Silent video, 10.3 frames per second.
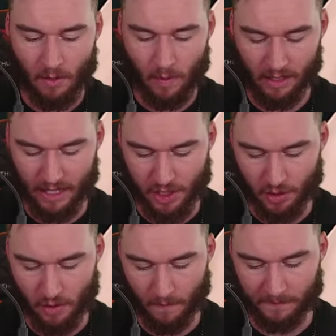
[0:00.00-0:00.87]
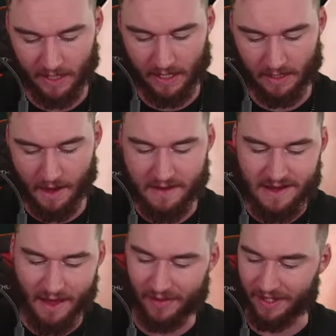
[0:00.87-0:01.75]
Will Ashcroft, and
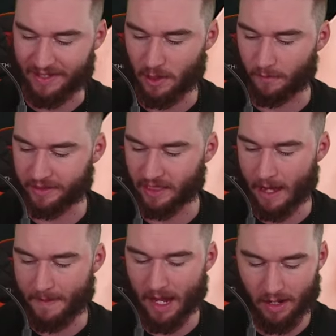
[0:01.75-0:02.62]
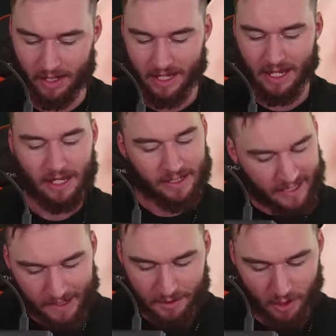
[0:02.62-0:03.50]
another silver star power.
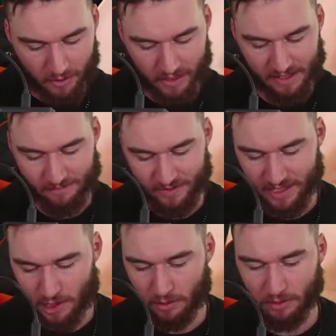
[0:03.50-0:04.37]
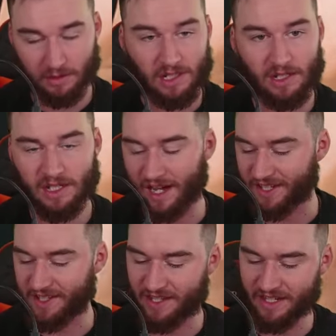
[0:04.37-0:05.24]
Sam Doherty, still
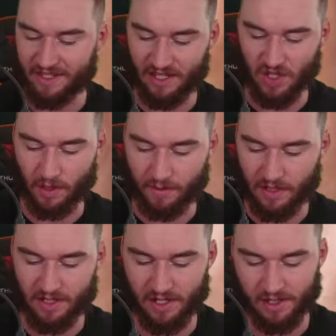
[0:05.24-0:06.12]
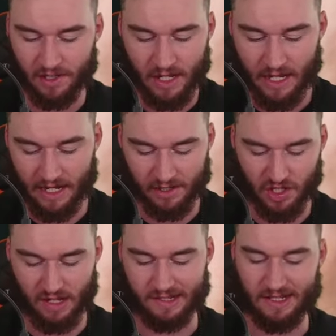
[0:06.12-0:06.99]
gutted that he's injured for the season, and a
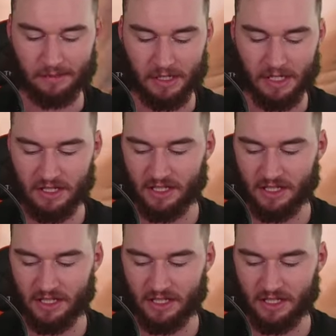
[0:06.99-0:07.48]
Jai Simpkins